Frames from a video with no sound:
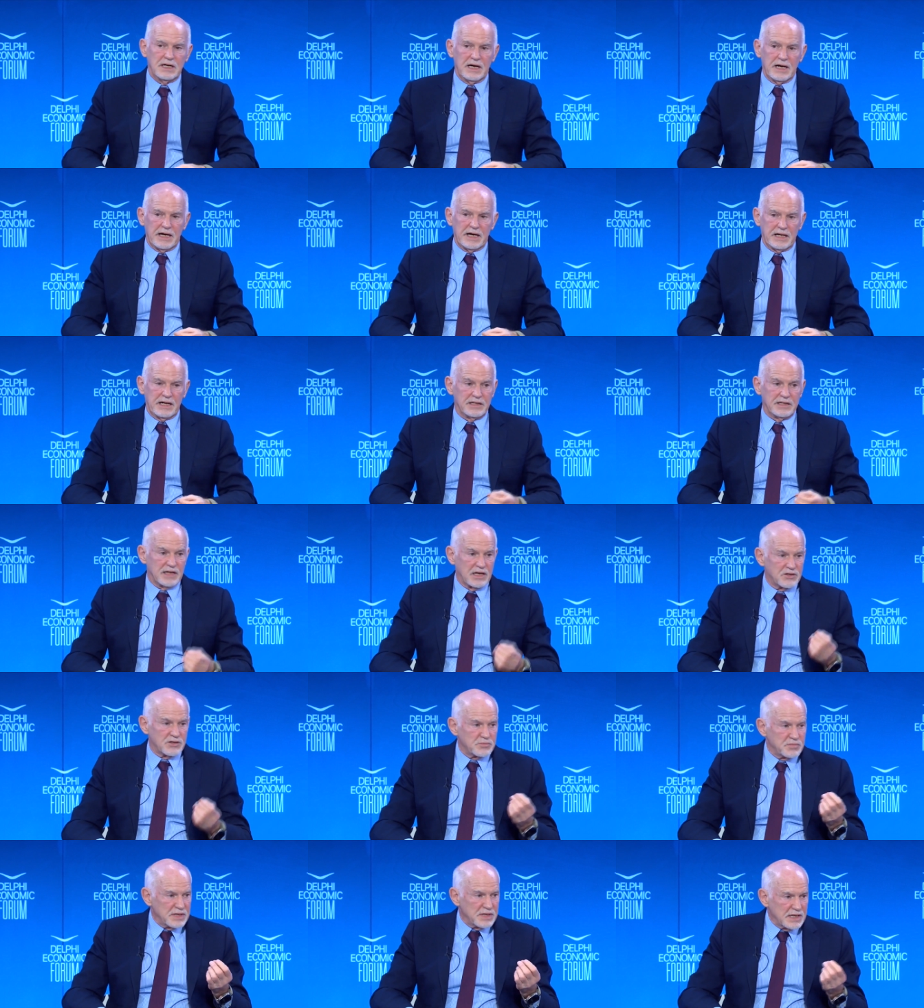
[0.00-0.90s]
And it does
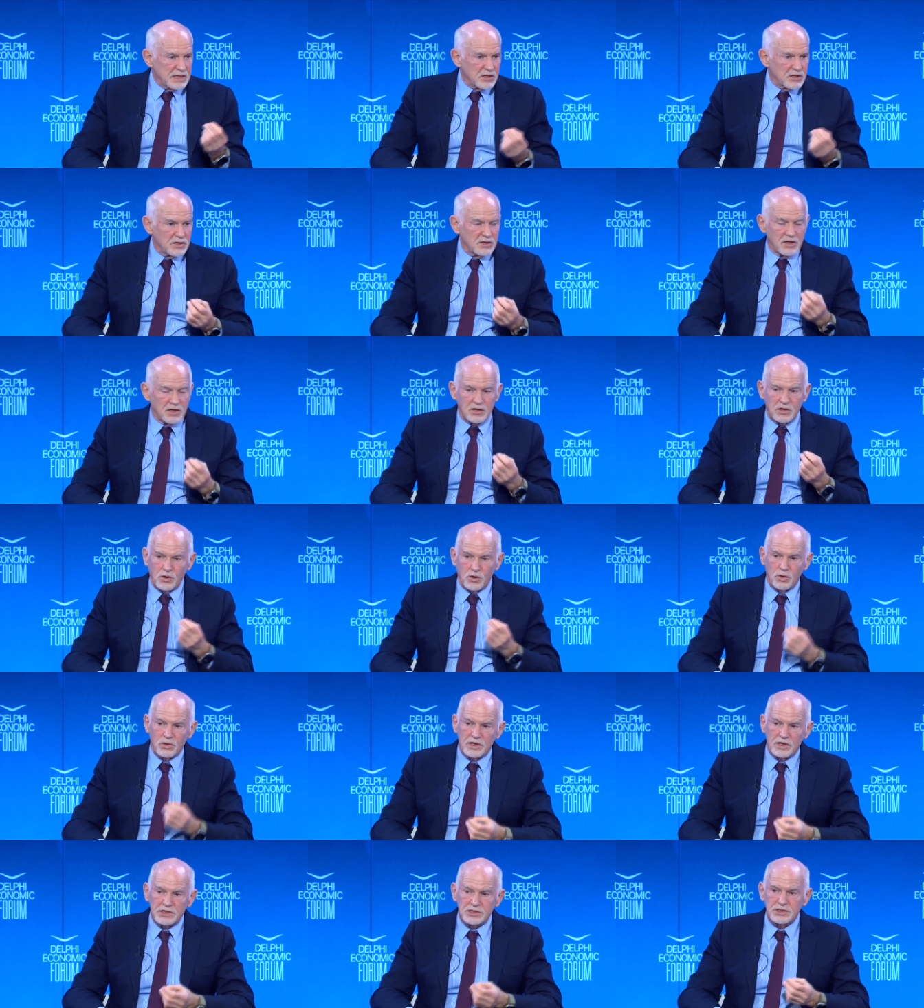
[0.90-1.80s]
need a
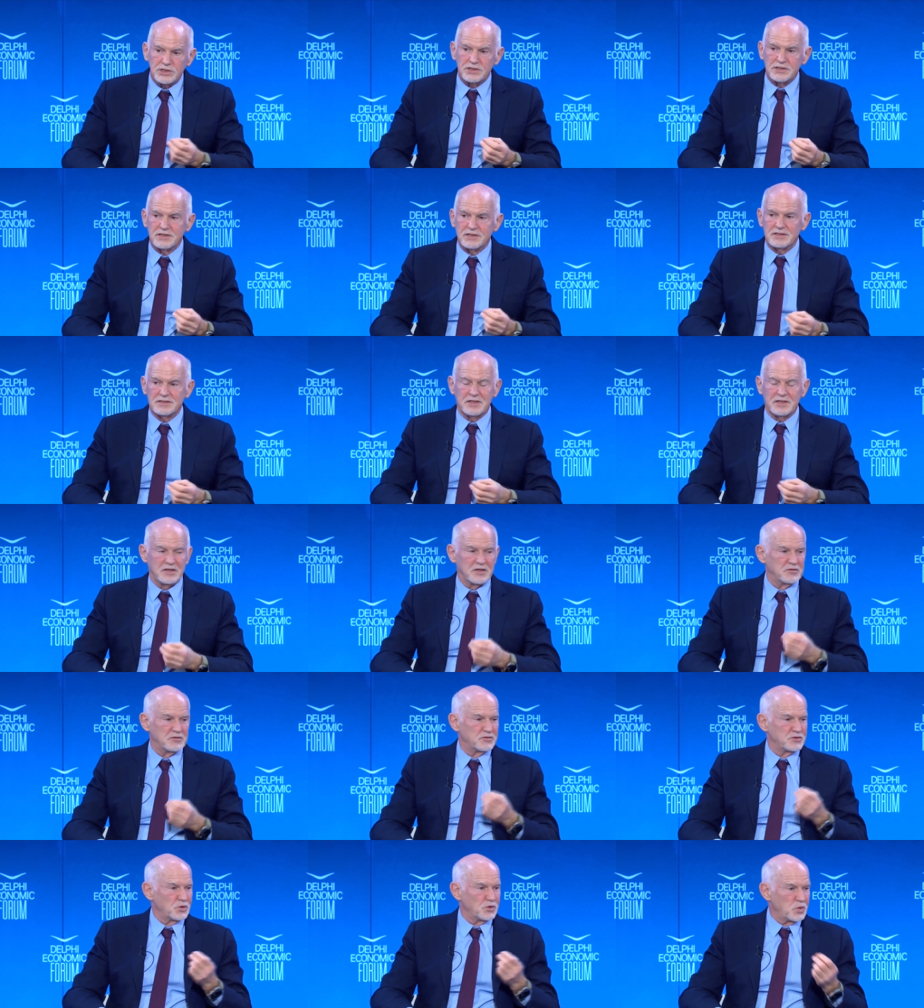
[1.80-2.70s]
coalition
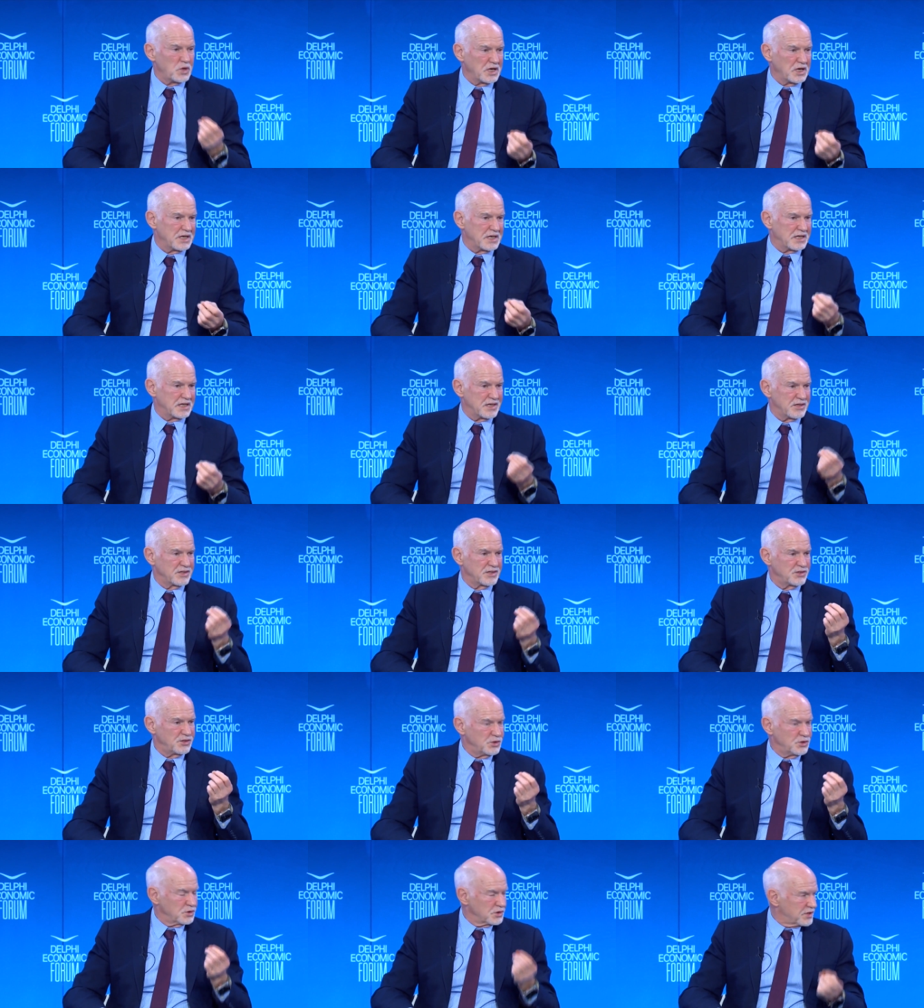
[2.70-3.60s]
of the willing, and I think the
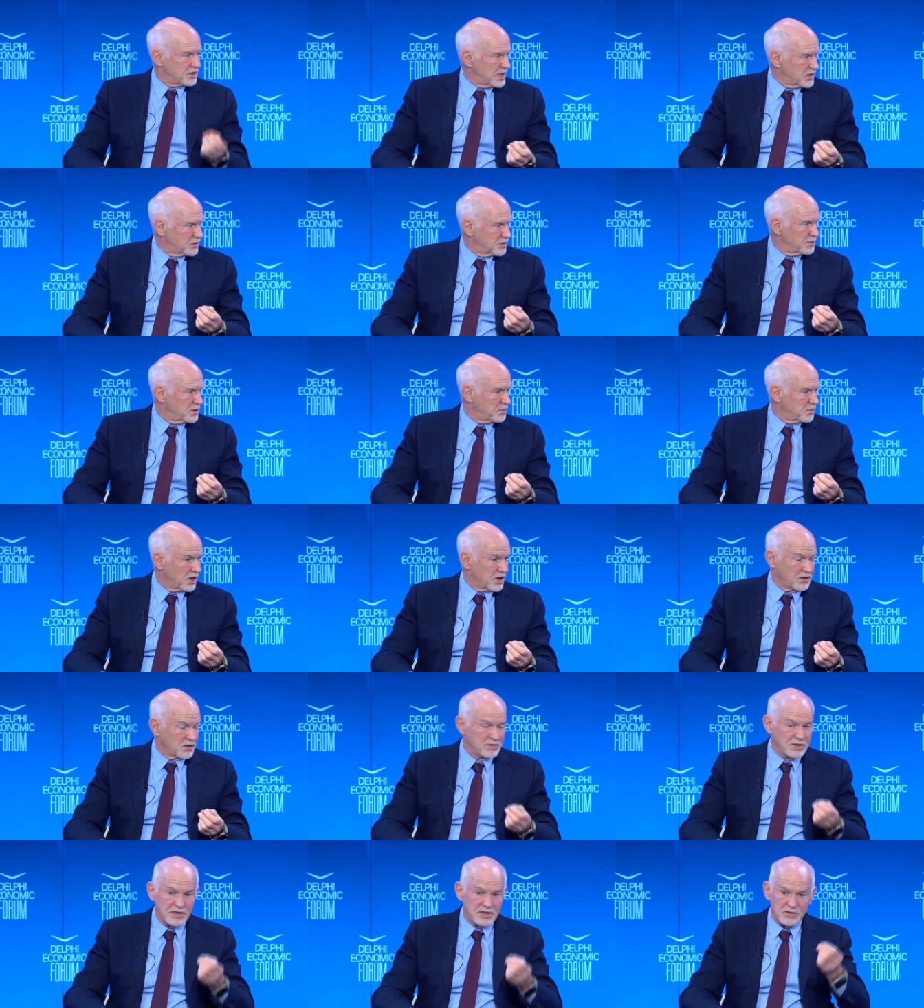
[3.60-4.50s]
US has to be part
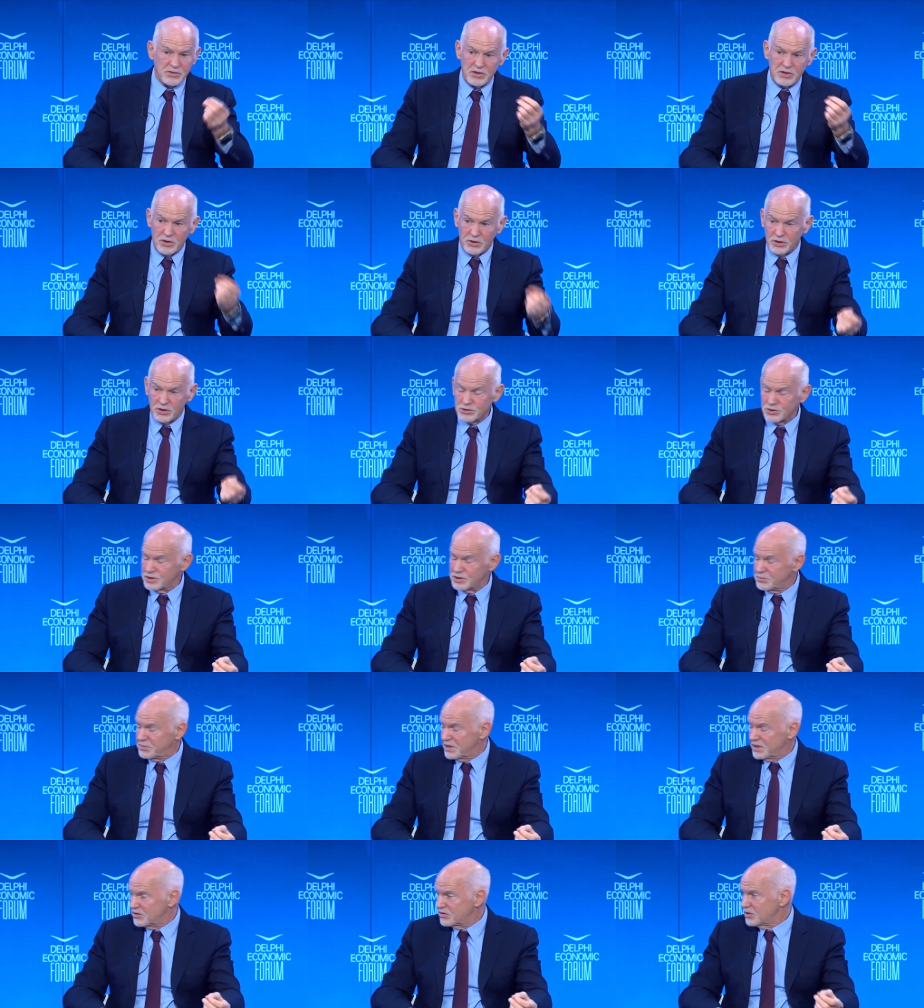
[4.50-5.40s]
of it. It also
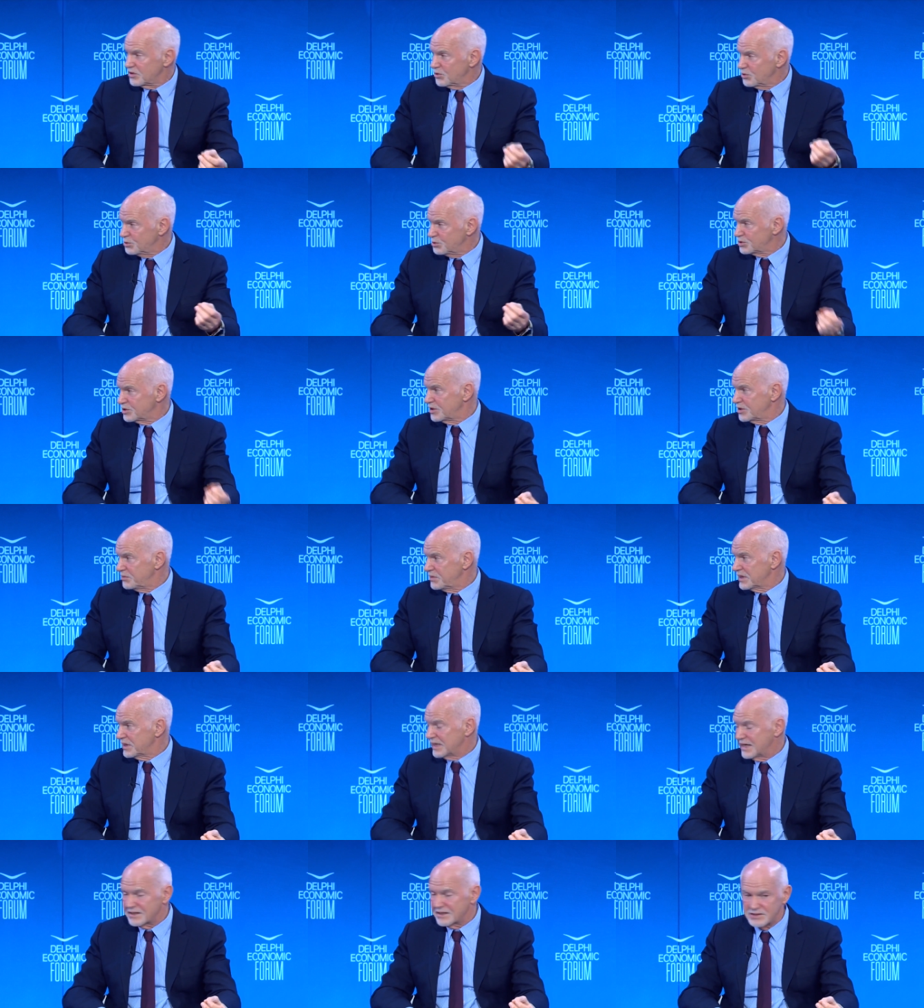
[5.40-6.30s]
depends on who's going to be
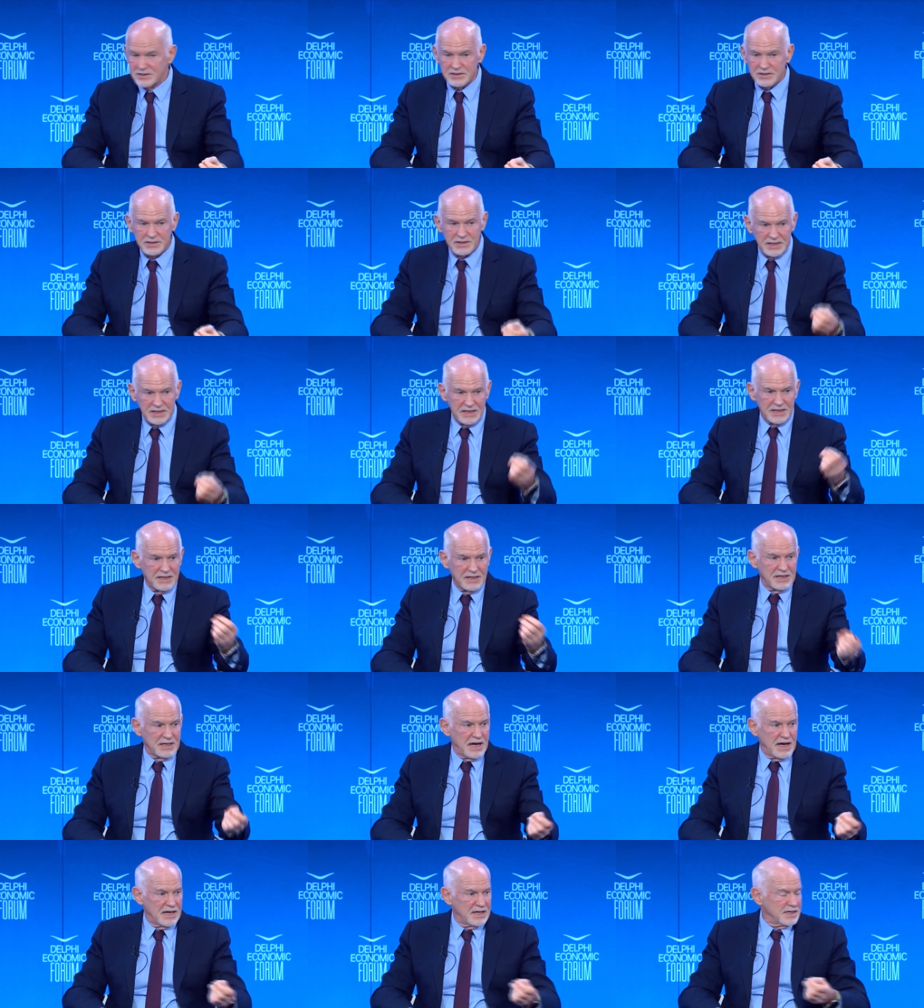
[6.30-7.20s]
elected
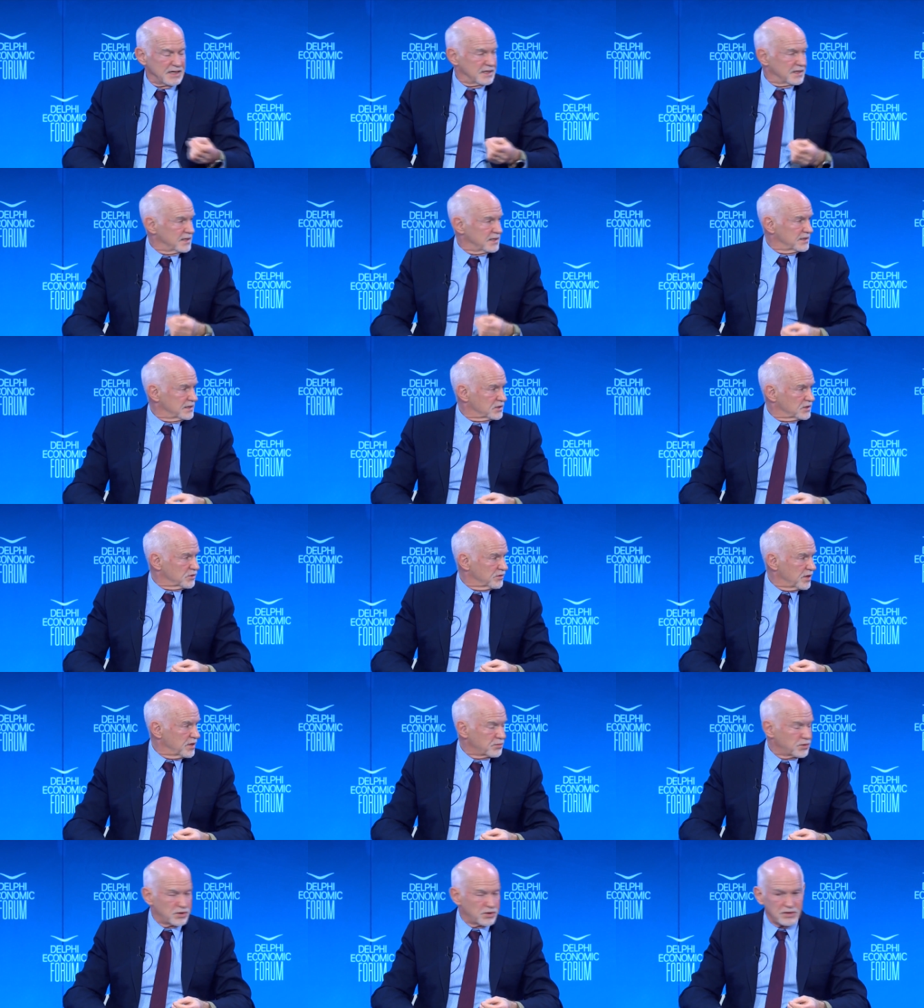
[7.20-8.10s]
in
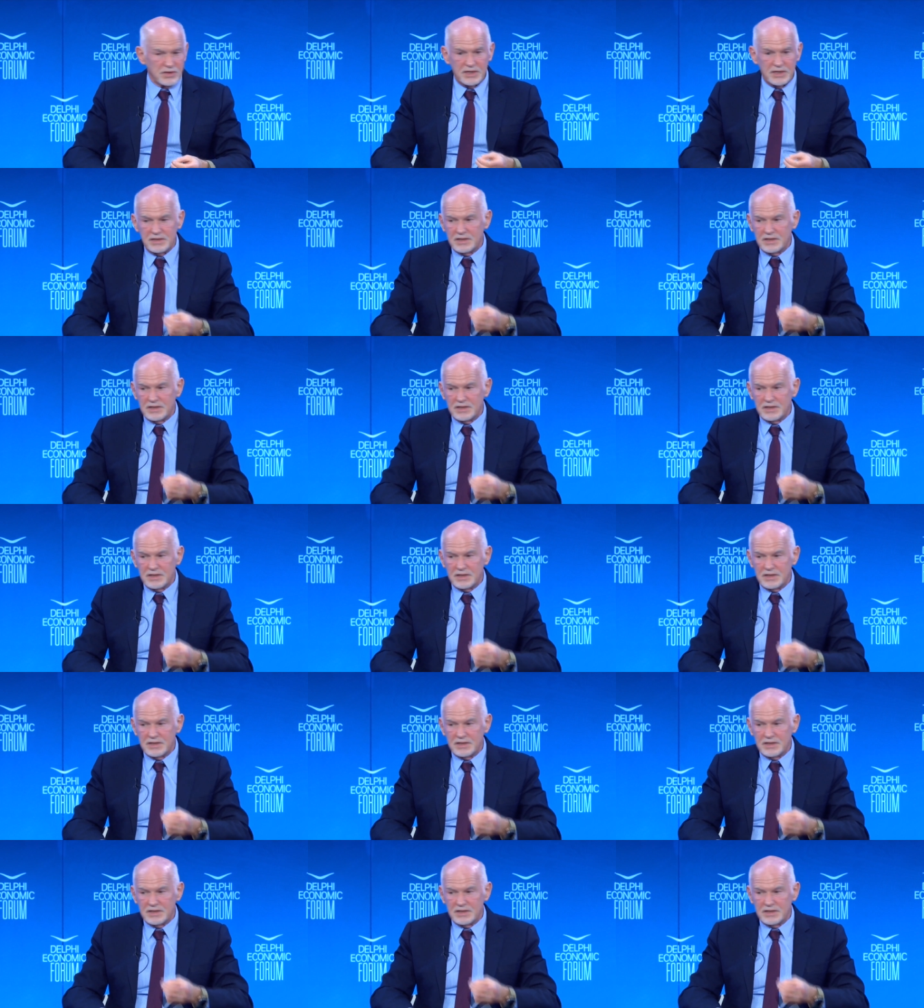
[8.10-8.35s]
November.